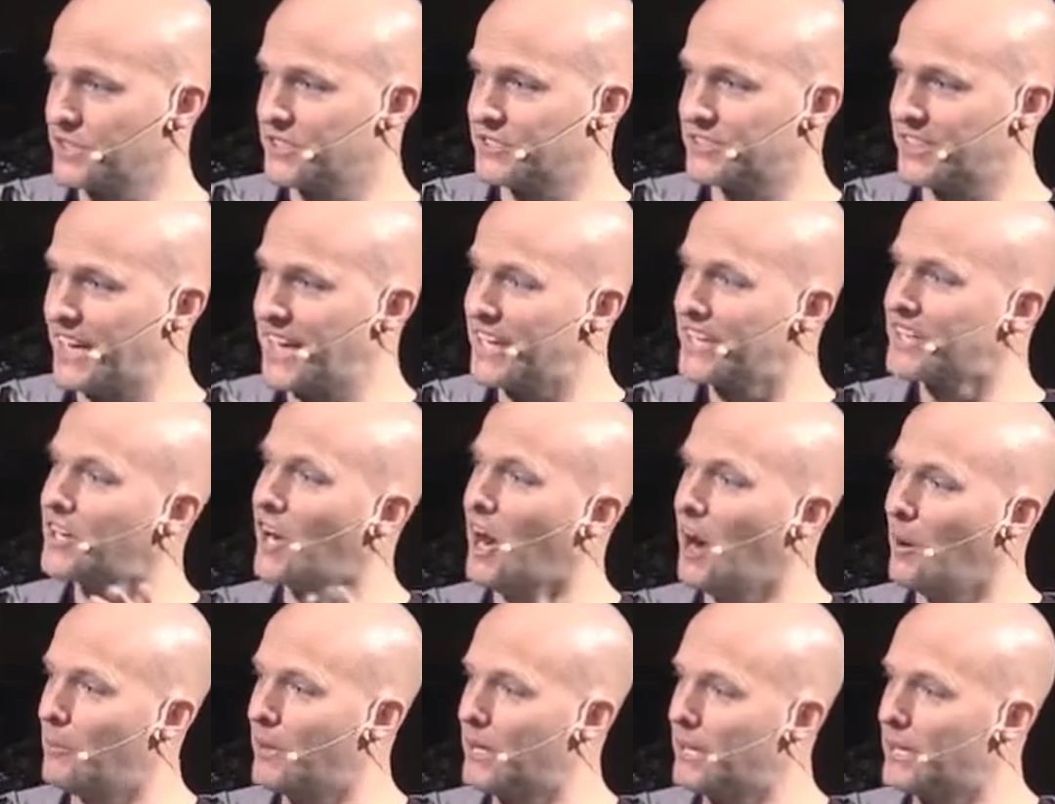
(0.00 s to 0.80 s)
day
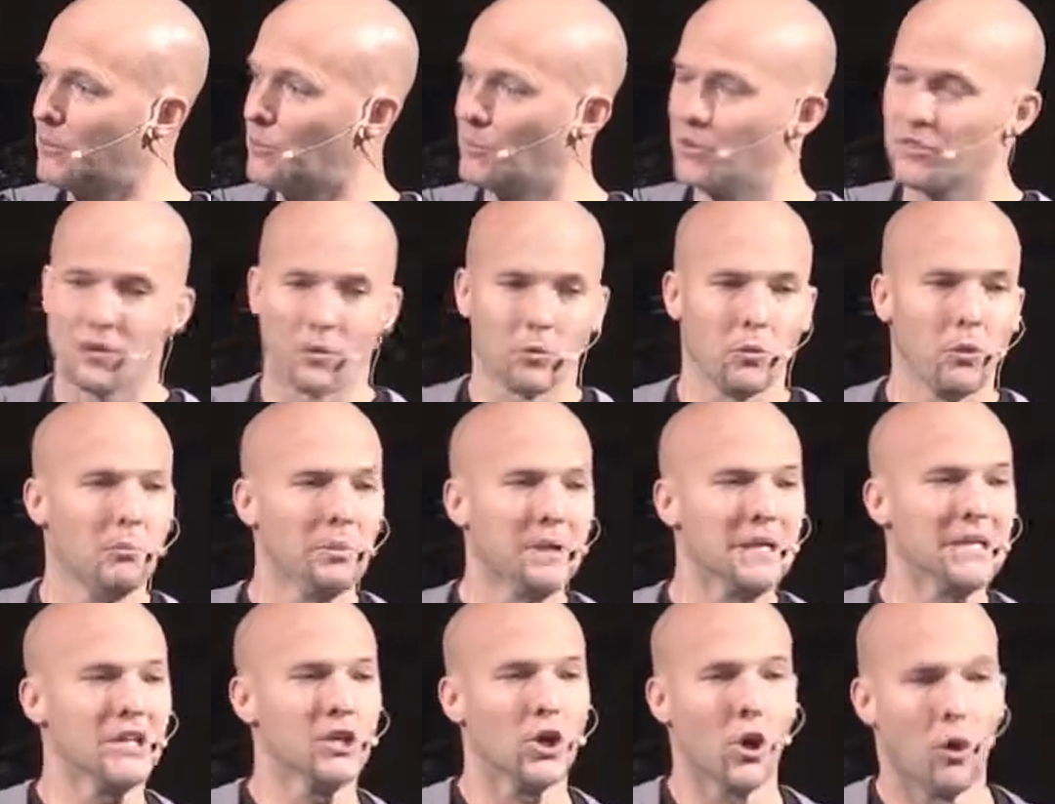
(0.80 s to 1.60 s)
coming when there will be
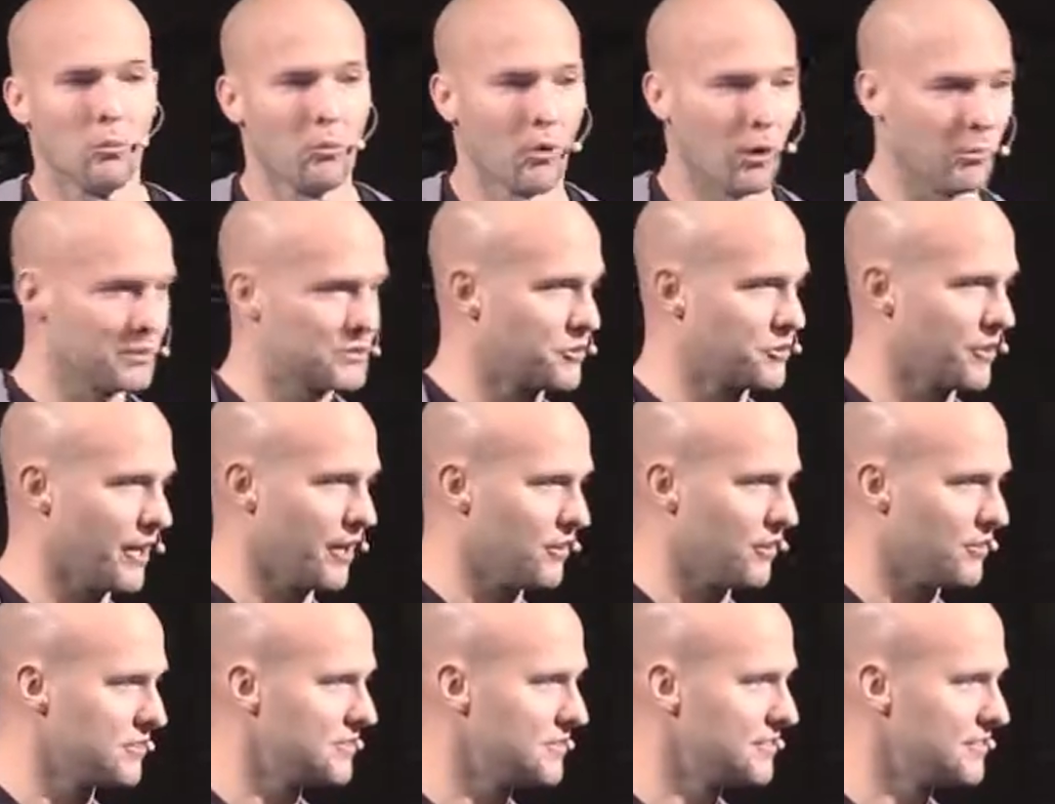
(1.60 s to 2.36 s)
no more betrayal.